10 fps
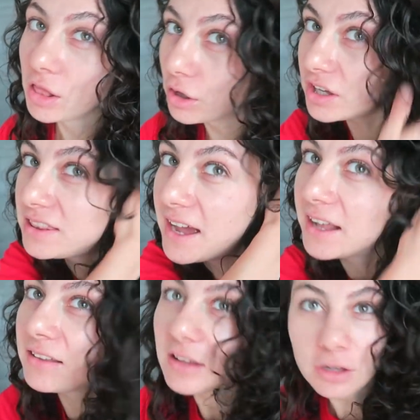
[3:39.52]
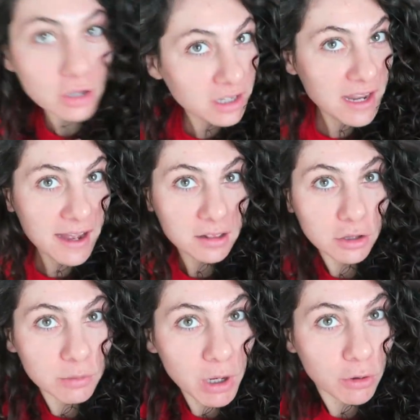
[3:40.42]
Look at that, look at that,
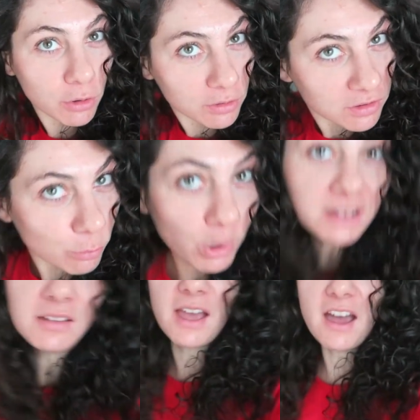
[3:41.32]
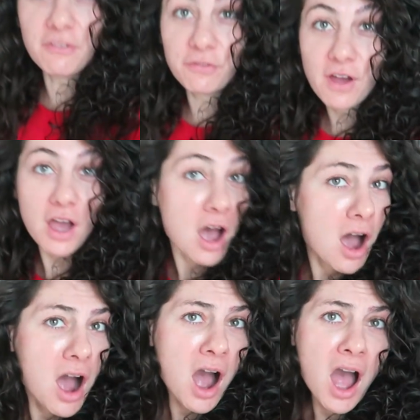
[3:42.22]
look at my curls, what the F?
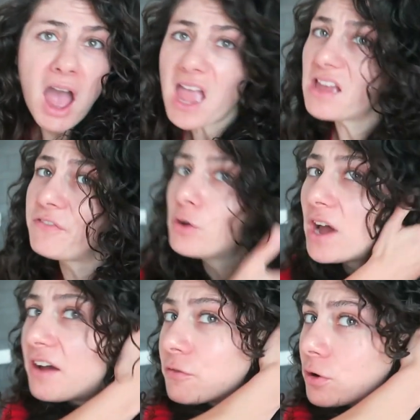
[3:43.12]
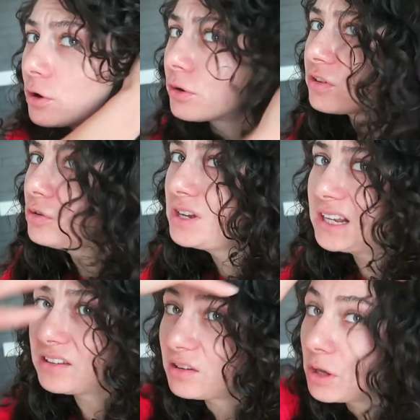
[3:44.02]
If you have curls, you
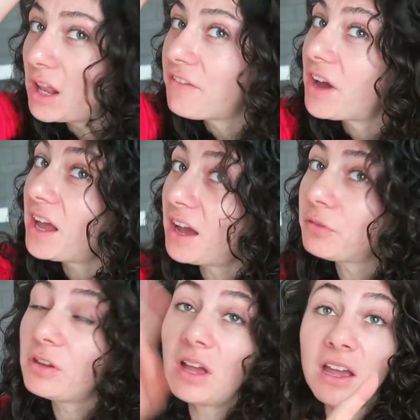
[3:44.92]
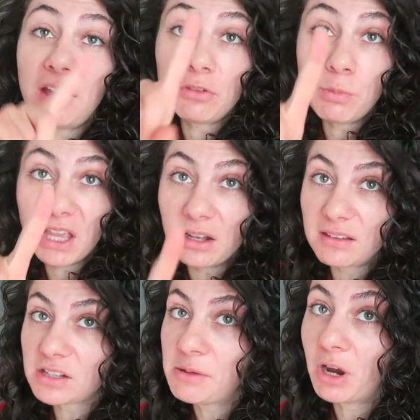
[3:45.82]
need this in your life. I have to make a
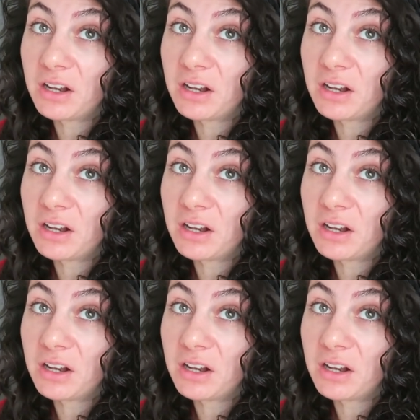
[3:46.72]
disclaimer.